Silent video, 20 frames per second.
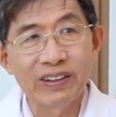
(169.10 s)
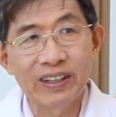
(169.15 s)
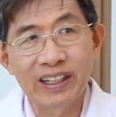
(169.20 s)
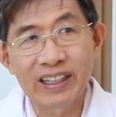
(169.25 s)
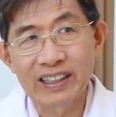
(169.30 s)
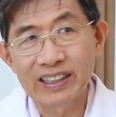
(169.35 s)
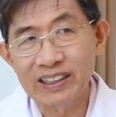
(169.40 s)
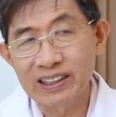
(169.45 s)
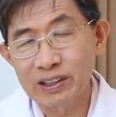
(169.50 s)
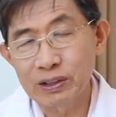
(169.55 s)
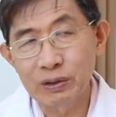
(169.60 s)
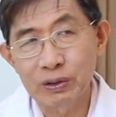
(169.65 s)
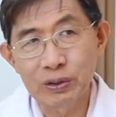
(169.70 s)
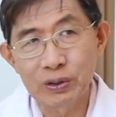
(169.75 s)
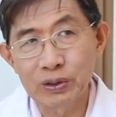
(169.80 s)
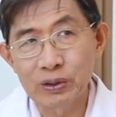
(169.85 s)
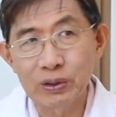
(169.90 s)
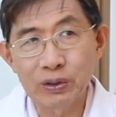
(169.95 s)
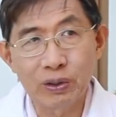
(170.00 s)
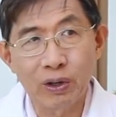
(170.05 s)
So there is
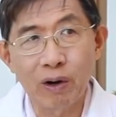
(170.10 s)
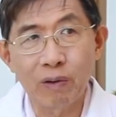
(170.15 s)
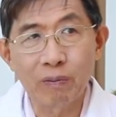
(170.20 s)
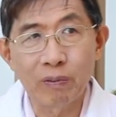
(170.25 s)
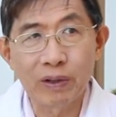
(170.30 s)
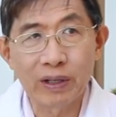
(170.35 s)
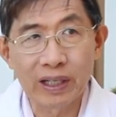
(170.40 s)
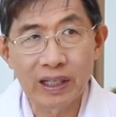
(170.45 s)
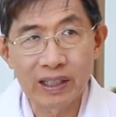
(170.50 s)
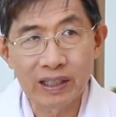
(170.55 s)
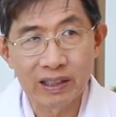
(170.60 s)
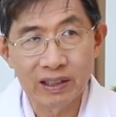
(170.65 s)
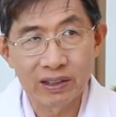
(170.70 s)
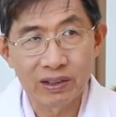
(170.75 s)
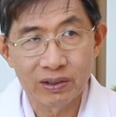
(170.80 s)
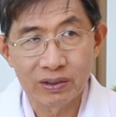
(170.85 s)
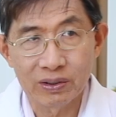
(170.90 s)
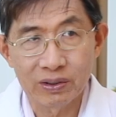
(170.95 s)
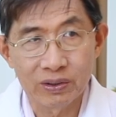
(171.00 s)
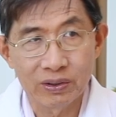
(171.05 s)
two
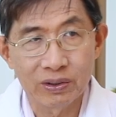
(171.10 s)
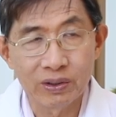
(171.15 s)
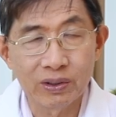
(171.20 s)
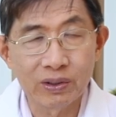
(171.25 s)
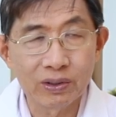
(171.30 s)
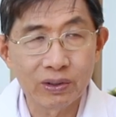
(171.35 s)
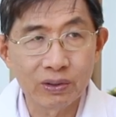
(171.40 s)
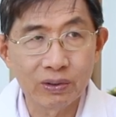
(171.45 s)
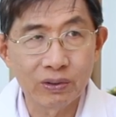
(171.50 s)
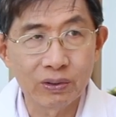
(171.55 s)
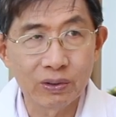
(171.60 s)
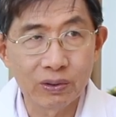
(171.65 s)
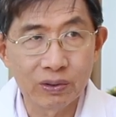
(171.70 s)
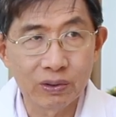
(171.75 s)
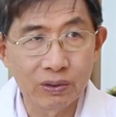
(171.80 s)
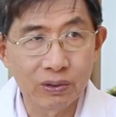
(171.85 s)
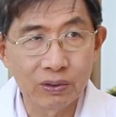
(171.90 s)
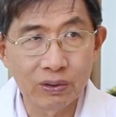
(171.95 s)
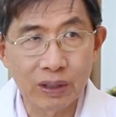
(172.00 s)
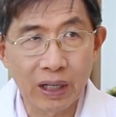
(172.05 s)
component
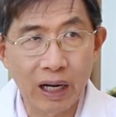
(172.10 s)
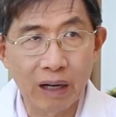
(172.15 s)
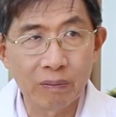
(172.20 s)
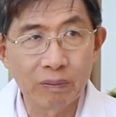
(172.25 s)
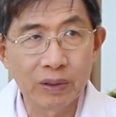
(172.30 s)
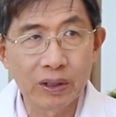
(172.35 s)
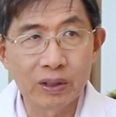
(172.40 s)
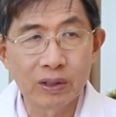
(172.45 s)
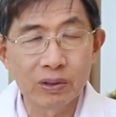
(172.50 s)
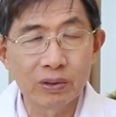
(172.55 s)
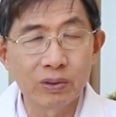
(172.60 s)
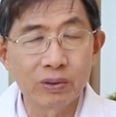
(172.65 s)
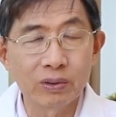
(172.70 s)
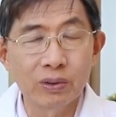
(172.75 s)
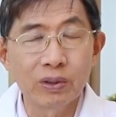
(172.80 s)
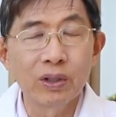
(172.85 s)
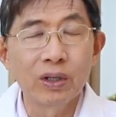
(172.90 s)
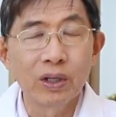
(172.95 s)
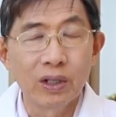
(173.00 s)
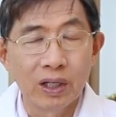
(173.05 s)
to come
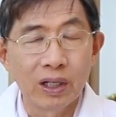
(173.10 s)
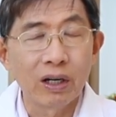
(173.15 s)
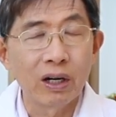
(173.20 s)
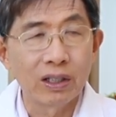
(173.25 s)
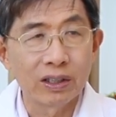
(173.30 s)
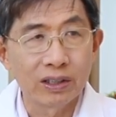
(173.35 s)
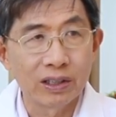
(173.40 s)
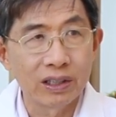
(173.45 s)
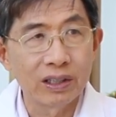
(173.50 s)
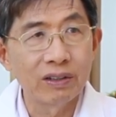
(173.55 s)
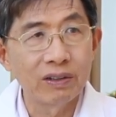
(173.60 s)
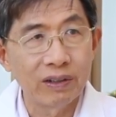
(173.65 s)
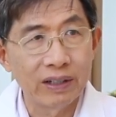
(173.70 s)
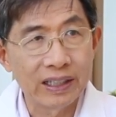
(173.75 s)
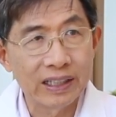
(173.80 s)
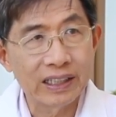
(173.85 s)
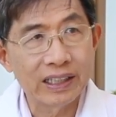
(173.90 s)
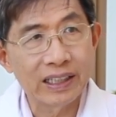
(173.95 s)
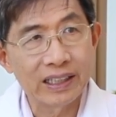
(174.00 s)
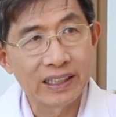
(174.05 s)
into
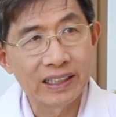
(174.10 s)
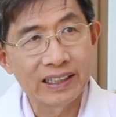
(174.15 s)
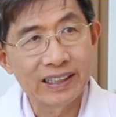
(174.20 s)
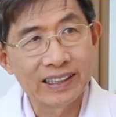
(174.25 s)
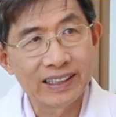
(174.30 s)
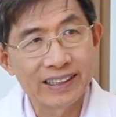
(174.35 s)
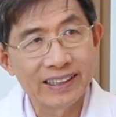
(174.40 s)
consideration.